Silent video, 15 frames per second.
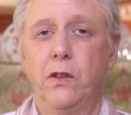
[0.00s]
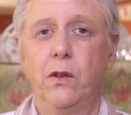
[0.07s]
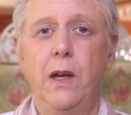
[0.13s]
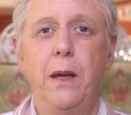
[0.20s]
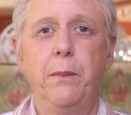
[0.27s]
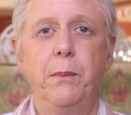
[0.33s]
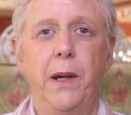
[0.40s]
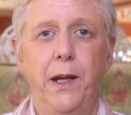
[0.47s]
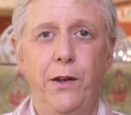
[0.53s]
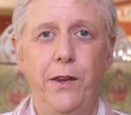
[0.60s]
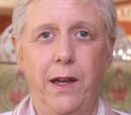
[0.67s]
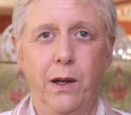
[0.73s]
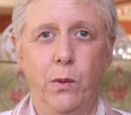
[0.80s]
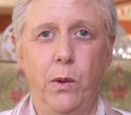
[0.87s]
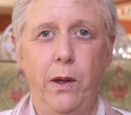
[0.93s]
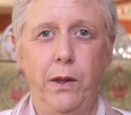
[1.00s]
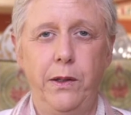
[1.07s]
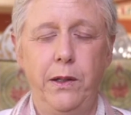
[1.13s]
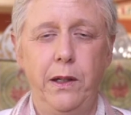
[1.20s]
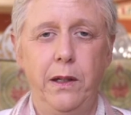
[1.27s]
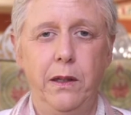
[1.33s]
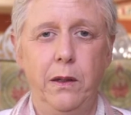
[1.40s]
I admire that
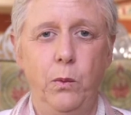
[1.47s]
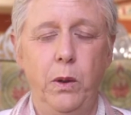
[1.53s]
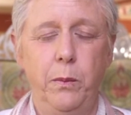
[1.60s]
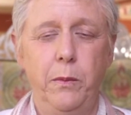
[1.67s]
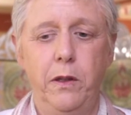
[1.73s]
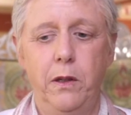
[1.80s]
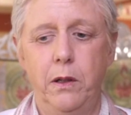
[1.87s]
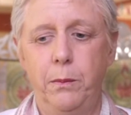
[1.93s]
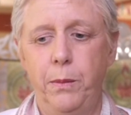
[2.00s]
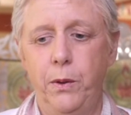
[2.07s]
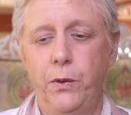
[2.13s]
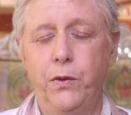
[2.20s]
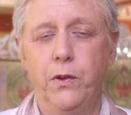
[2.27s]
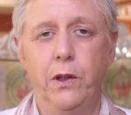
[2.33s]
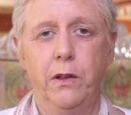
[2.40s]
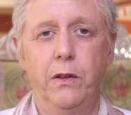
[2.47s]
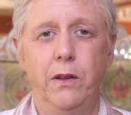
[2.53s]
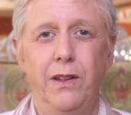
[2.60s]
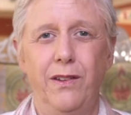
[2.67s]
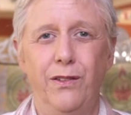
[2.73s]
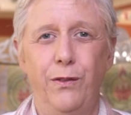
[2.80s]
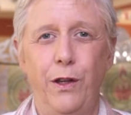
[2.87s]
quality in the women that are posting to
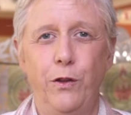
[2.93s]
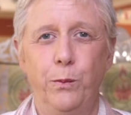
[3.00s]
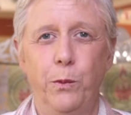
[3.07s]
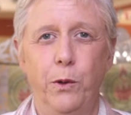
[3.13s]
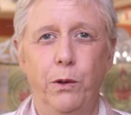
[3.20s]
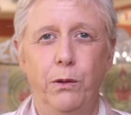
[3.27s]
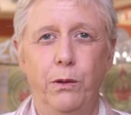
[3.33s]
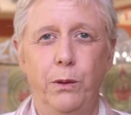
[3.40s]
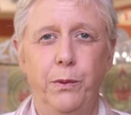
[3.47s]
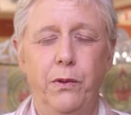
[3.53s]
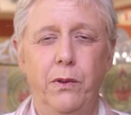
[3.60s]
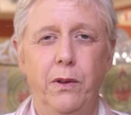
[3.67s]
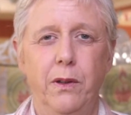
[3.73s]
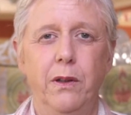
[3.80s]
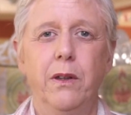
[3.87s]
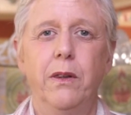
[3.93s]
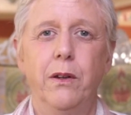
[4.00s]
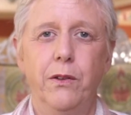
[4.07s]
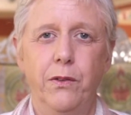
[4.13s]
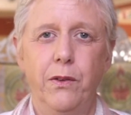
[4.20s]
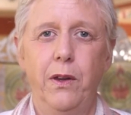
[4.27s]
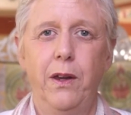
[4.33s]
these Facebook groups.
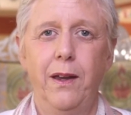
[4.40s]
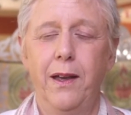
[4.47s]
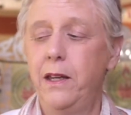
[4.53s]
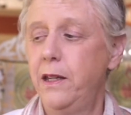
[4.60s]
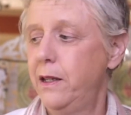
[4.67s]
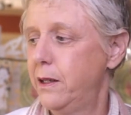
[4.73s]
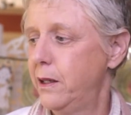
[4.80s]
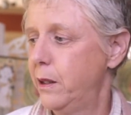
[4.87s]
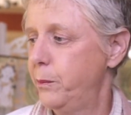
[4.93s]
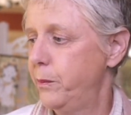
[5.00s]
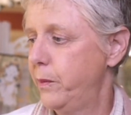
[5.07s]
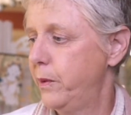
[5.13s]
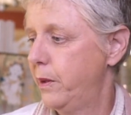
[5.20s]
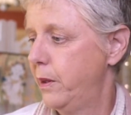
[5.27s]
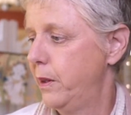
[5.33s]
They're saying, I need help.